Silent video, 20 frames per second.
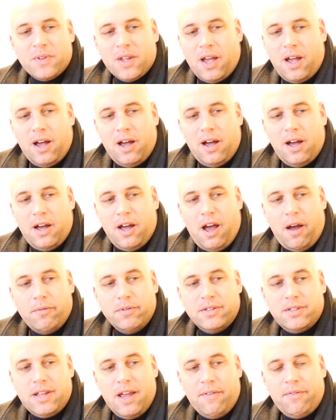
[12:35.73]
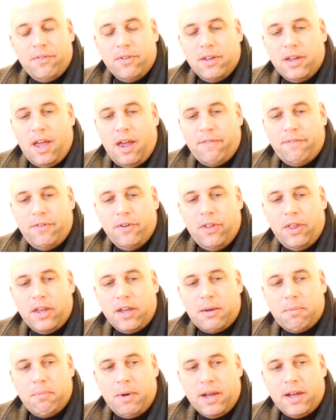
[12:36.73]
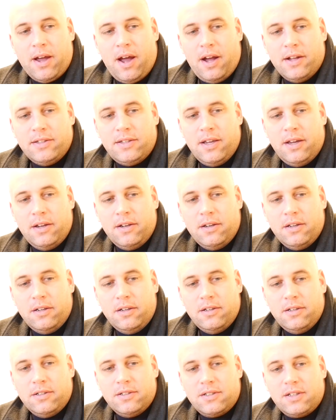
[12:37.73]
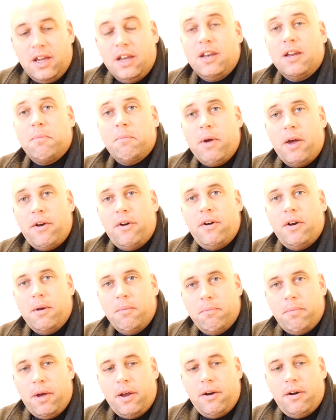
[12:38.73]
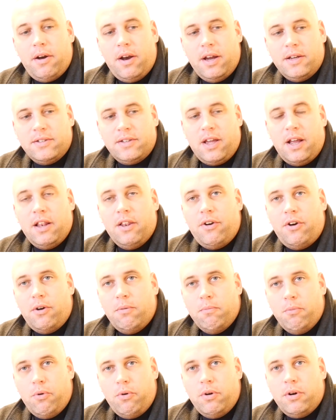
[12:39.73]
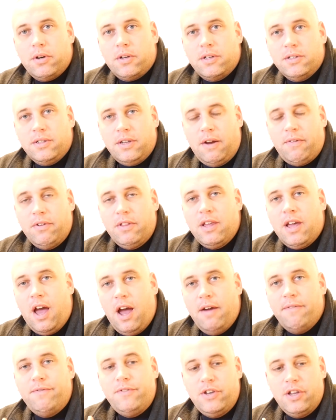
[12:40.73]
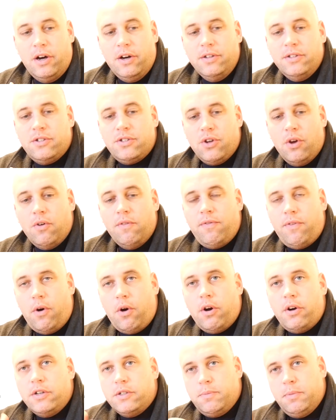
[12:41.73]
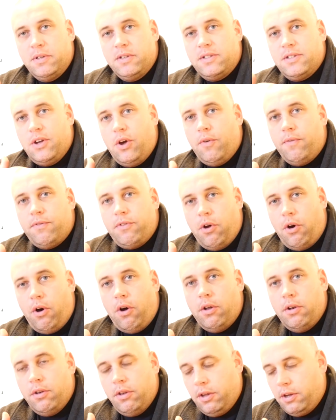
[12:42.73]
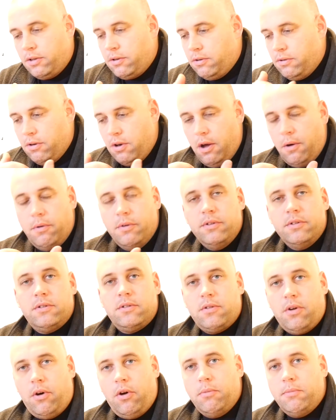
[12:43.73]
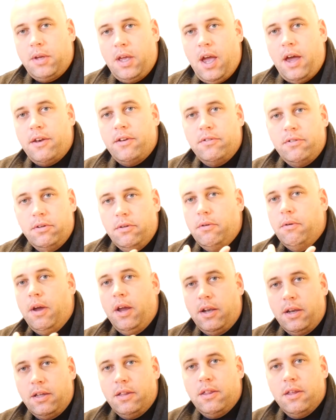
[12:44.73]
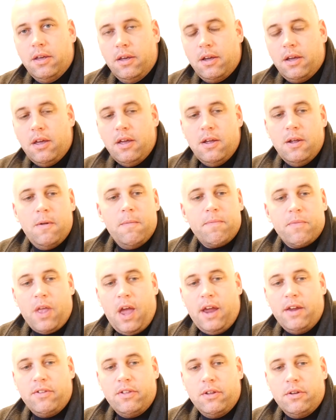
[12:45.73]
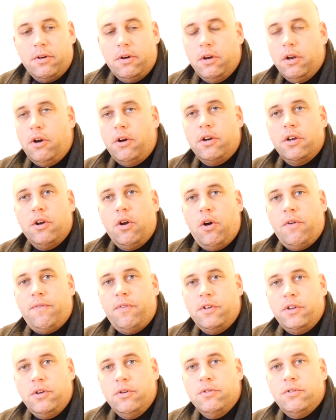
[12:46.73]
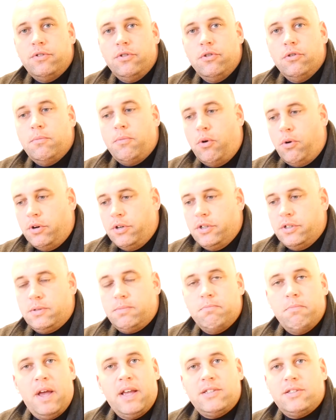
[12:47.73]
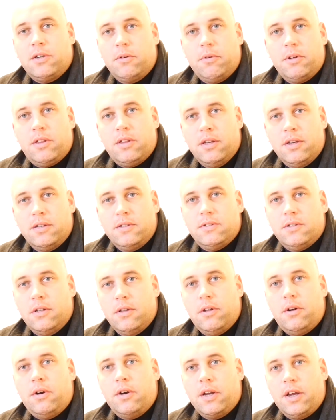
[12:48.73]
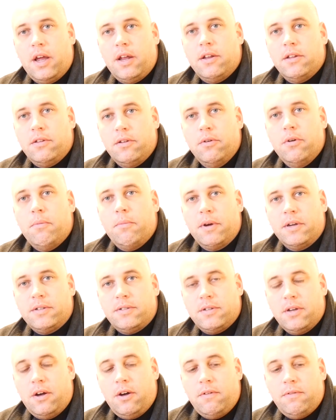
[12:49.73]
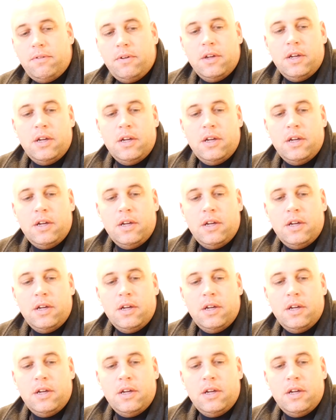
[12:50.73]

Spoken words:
I feel like my content is getting better and better as I learn more, because everything I've done so far has been self-taught. Like, no one's taught me how to do anything. I either learned it off of YouTube or just messing with things and learning how to do it myself,